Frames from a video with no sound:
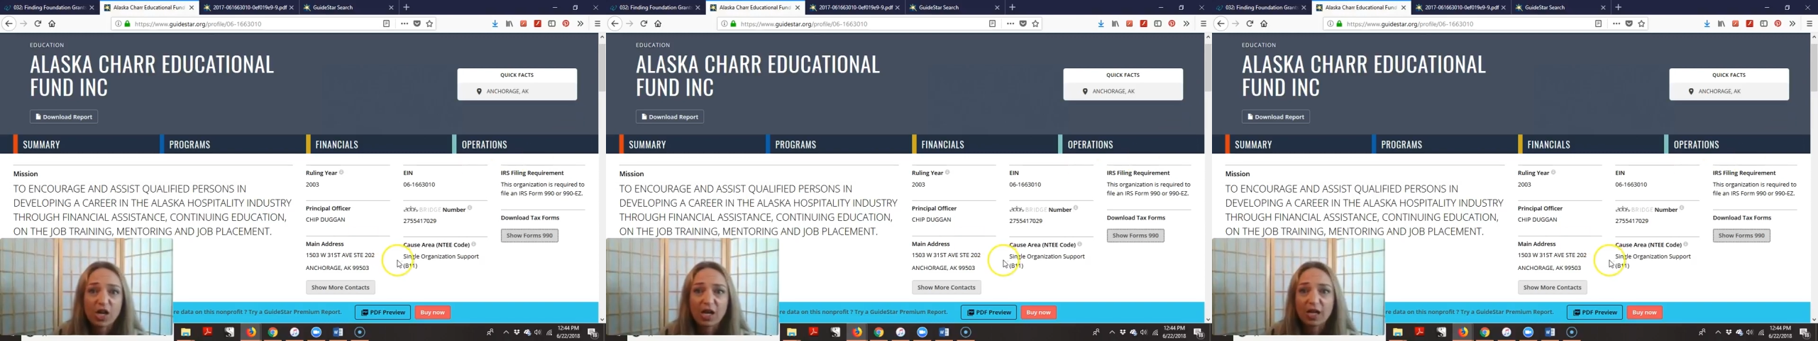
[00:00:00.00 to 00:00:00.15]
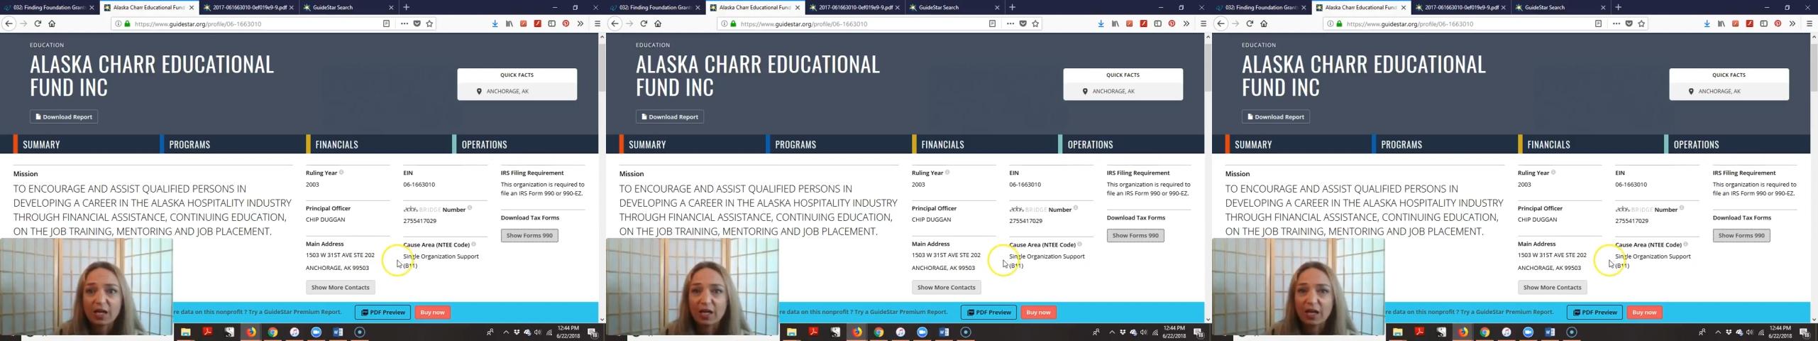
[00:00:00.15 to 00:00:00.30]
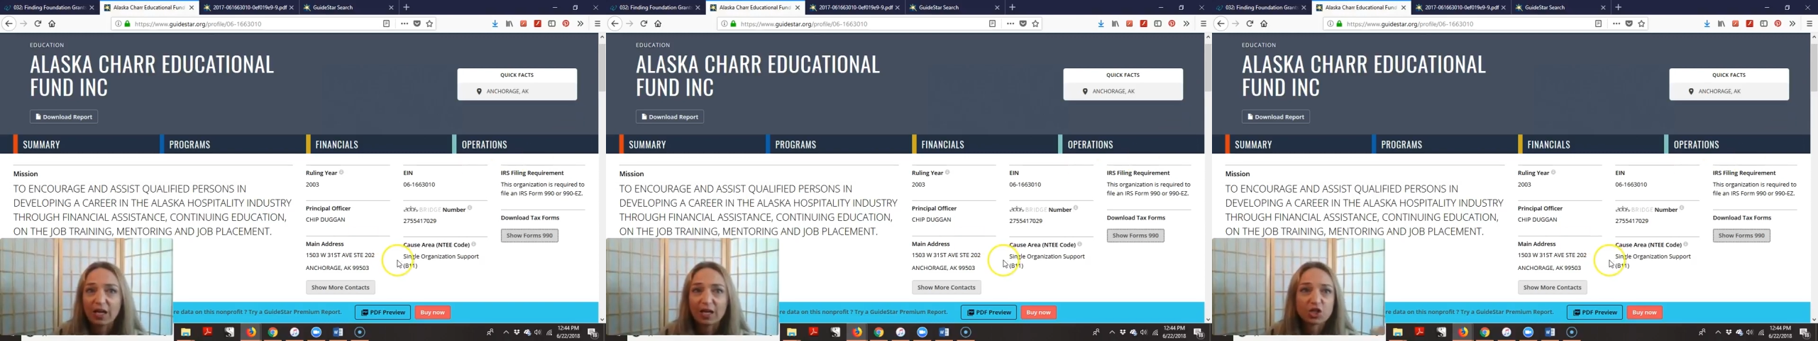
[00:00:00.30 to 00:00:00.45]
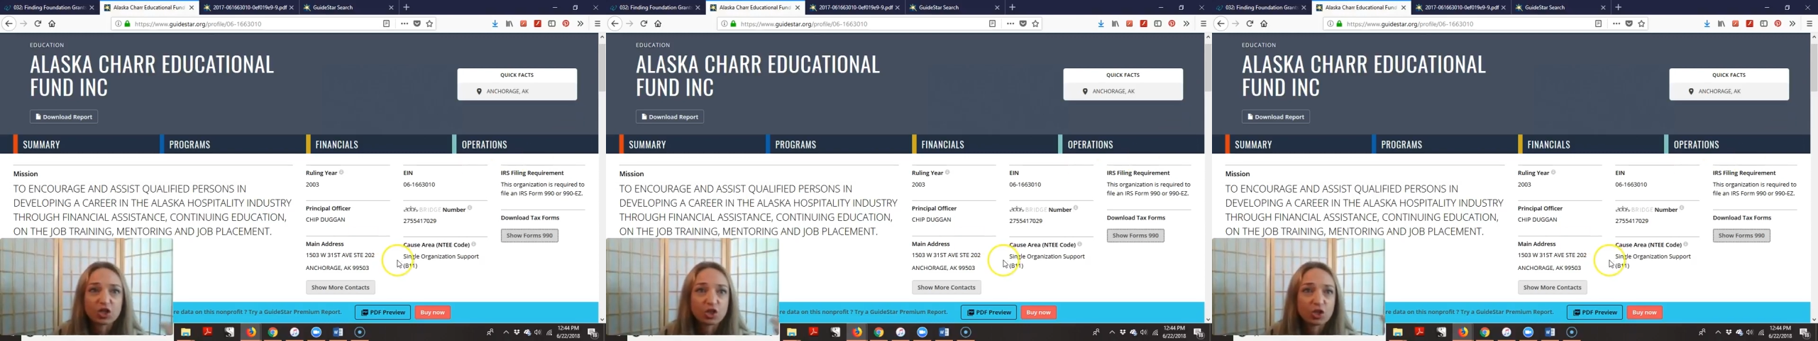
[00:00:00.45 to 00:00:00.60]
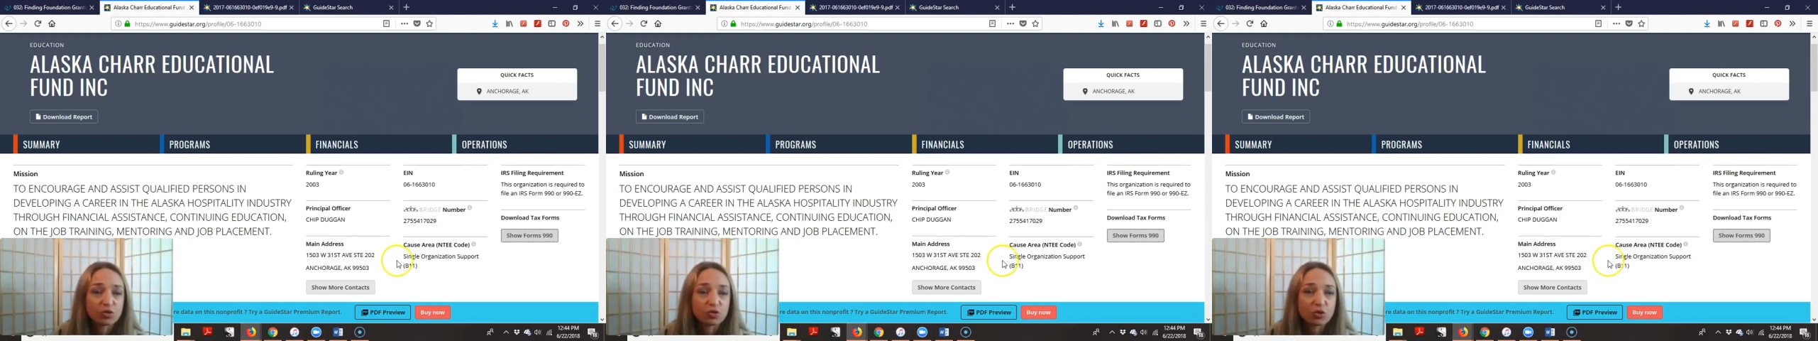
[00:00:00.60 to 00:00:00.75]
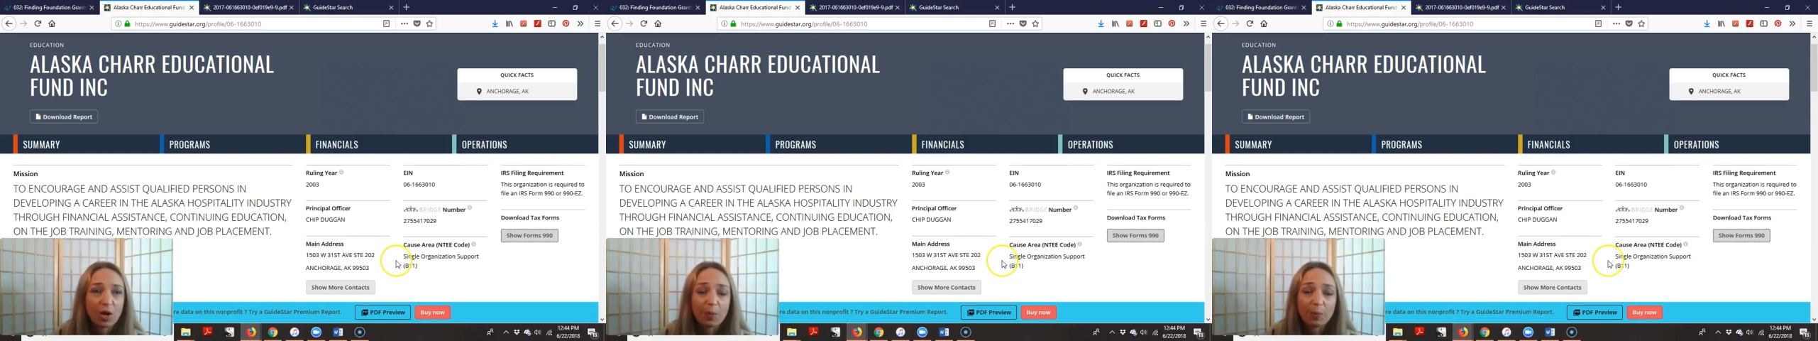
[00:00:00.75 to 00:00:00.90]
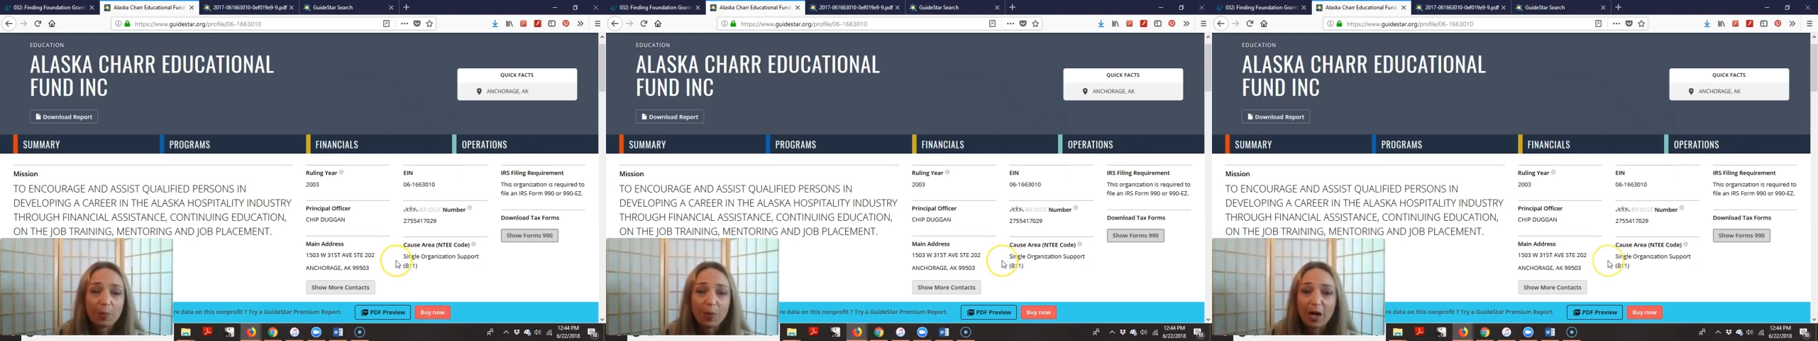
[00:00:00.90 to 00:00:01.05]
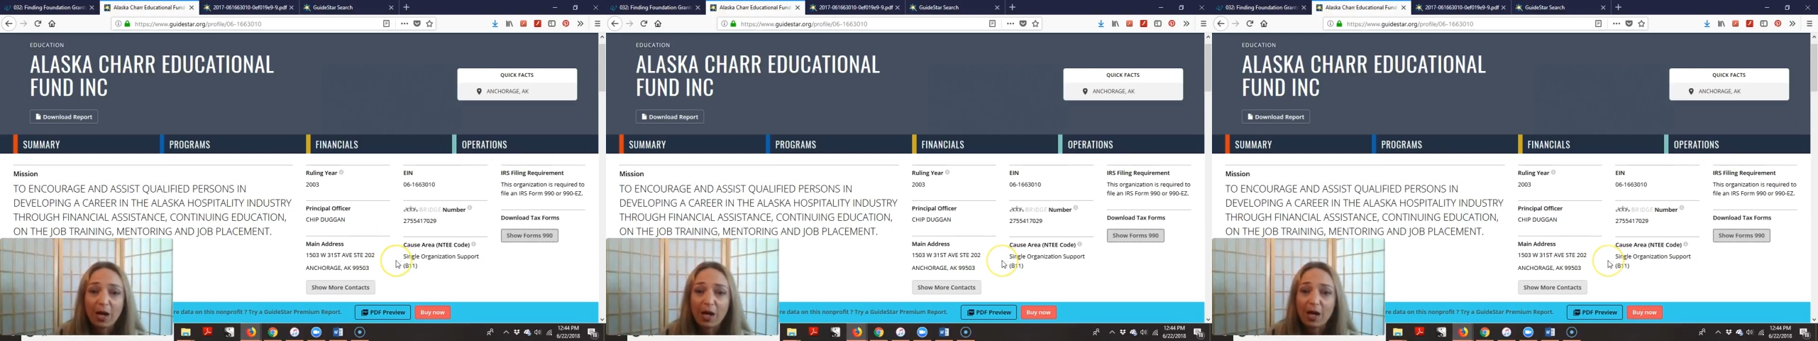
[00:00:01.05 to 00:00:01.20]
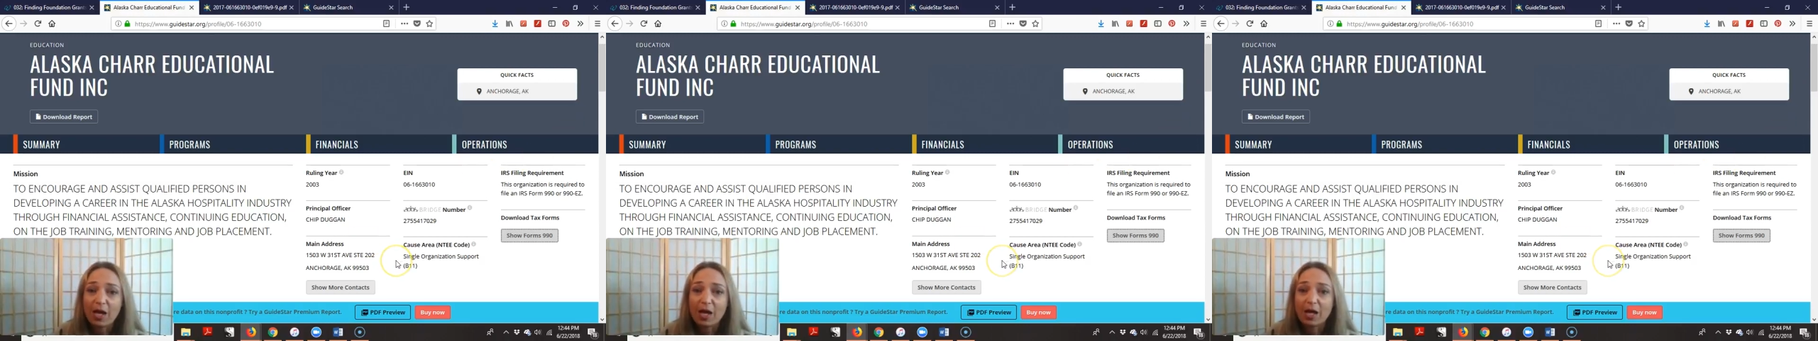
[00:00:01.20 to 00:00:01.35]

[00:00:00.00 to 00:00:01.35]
I can actually drop by